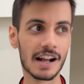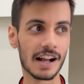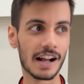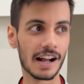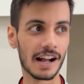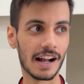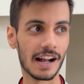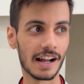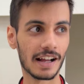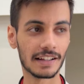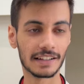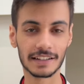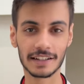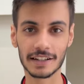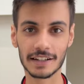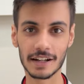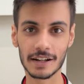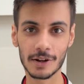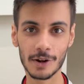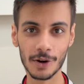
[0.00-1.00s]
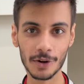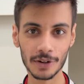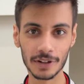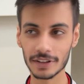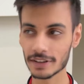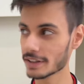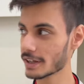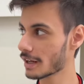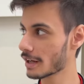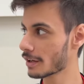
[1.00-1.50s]
And there are a lot,
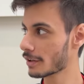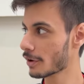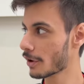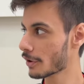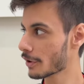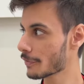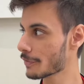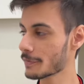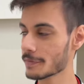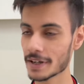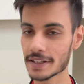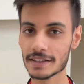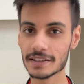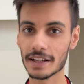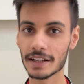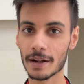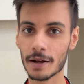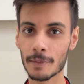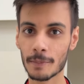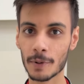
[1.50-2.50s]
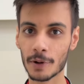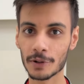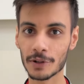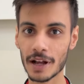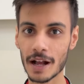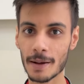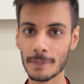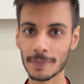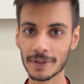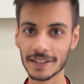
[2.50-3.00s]
there are a lot of events that are about to
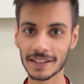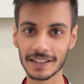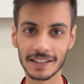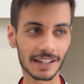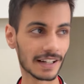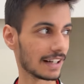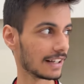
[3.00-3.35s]
happen here,